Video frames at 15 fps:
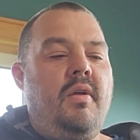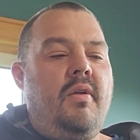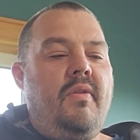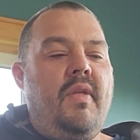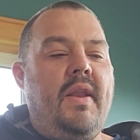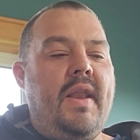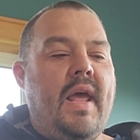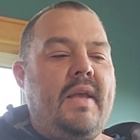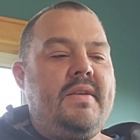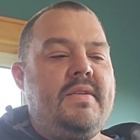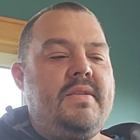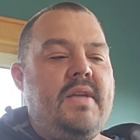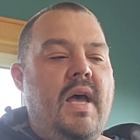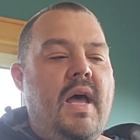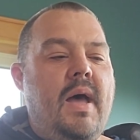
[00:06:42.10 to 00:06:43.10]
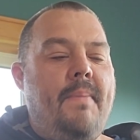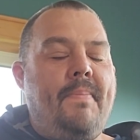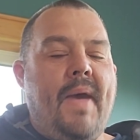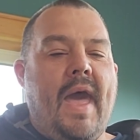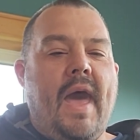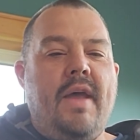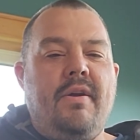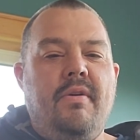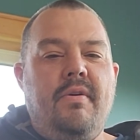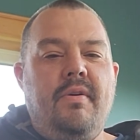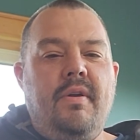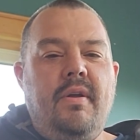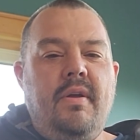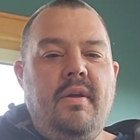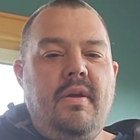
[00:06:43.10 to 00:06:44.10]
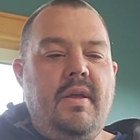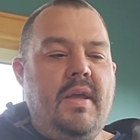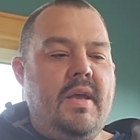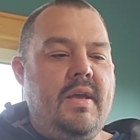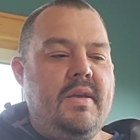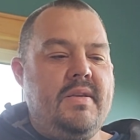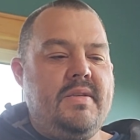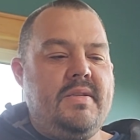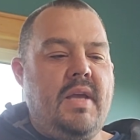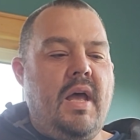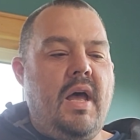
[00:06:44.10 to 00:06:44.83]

The next pattern is